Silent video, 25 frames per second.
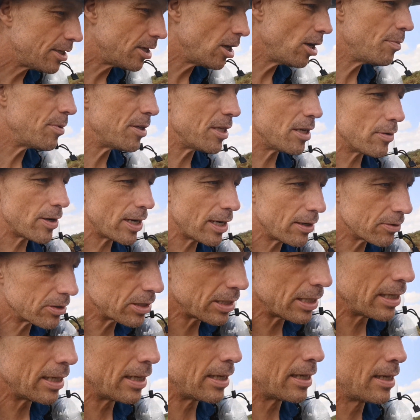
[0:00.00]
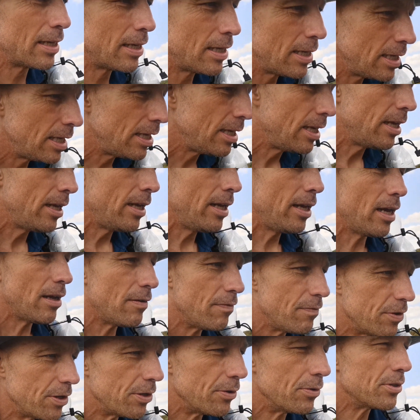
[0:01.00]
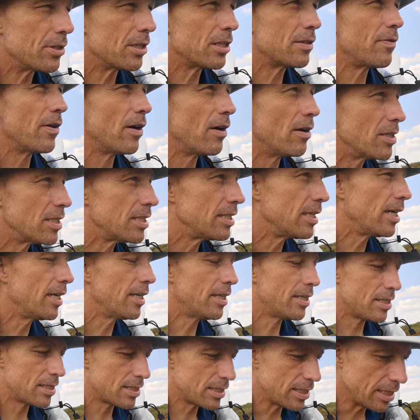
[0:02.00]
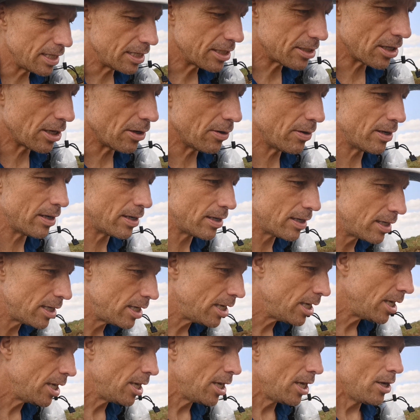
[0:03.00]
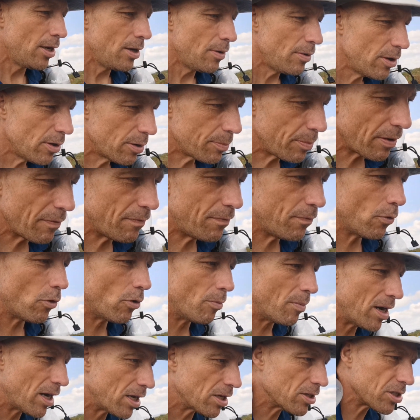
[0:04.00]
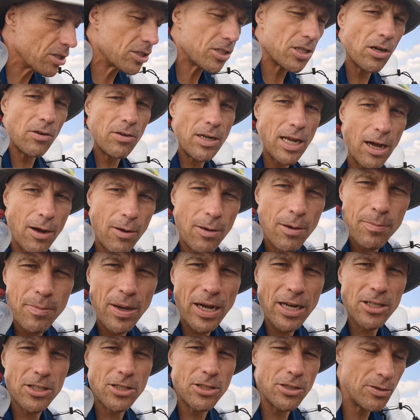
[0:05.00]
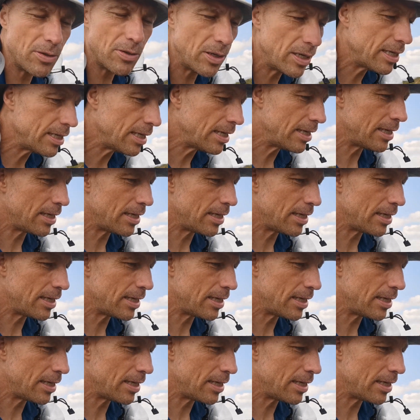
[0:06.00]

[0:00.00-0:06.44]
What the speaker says: nobody around, and views as far as the eye can see. So we've got about 4 miles or so now back to